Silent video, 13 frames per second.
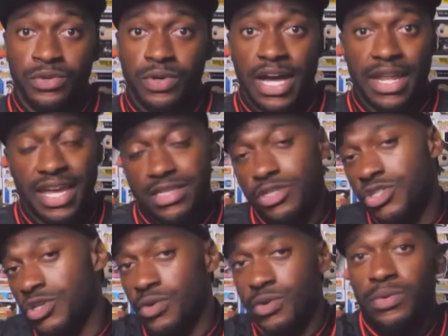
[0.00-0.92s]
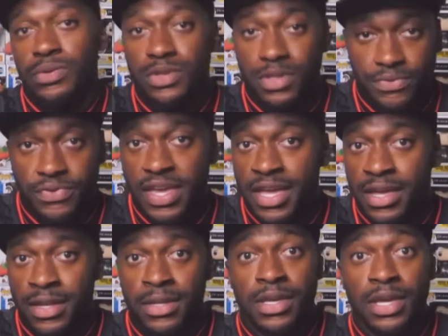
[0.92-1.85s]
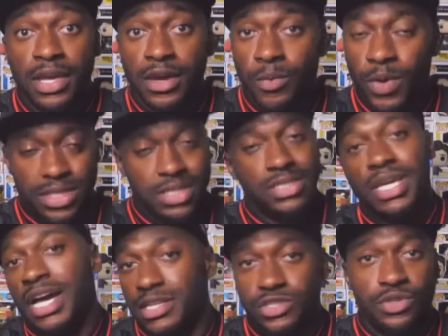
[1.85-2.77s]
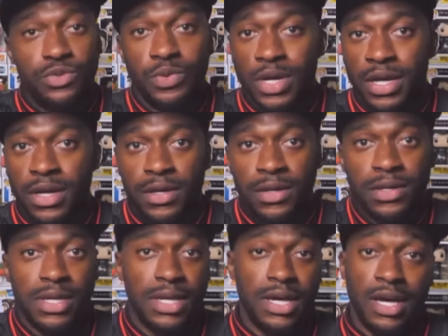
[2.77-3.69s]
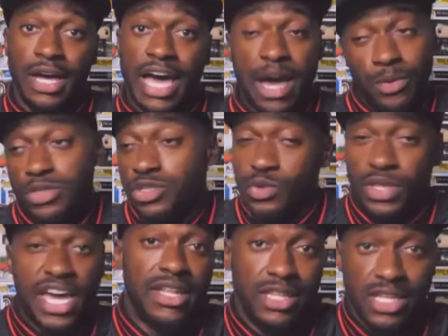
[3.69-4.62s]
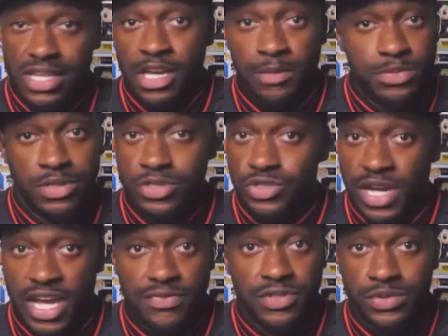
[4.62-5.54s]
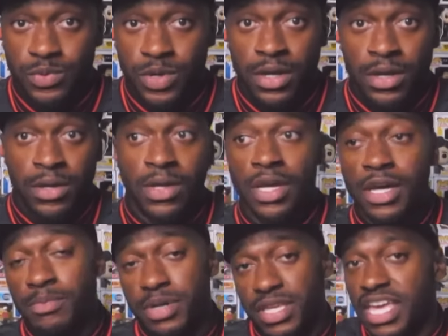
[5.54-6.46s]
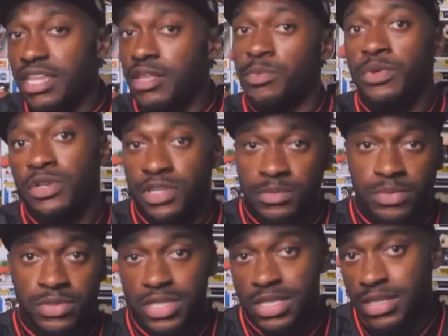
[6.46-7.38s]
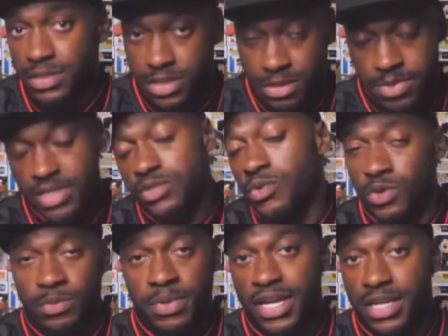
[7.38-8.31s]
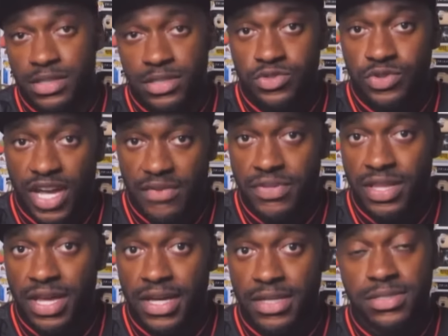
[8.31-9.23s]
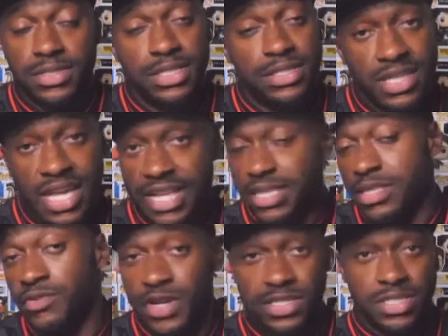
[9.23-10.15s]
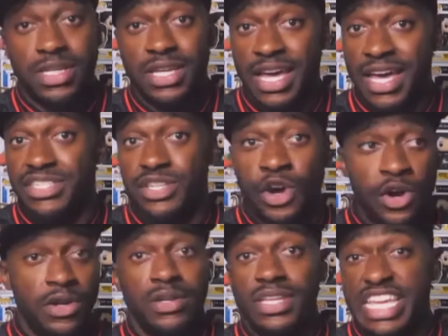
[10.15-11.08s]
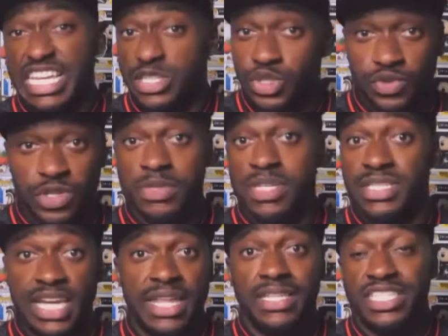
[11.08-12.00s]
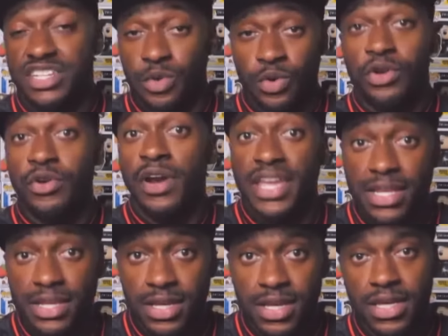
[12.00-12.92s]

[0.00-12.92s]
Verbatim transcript: I like to show the fan what these guys do well. Uh, I will do that leading up to the draft as well. But Caleb Williams is the best quarterback in this draft class. It's not that the rest of the guys aren't extremely talented or great.